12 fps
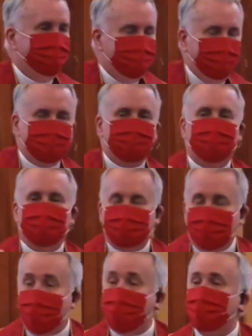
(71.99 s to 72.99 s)
is for
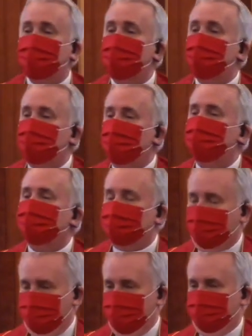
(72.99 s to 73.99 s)
God to do
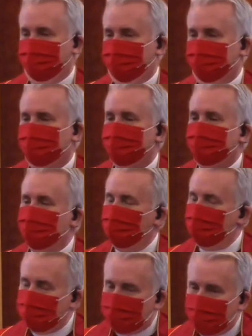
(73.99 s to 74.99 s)
something that we
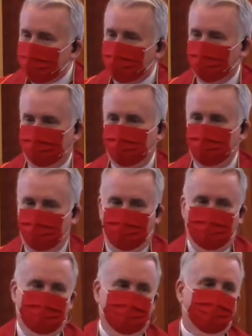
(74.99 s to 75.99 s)
cannot
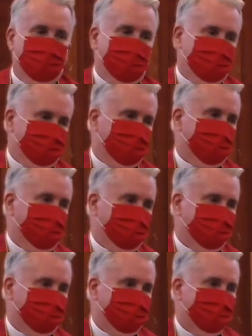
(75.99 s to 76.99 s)
do for ourselves.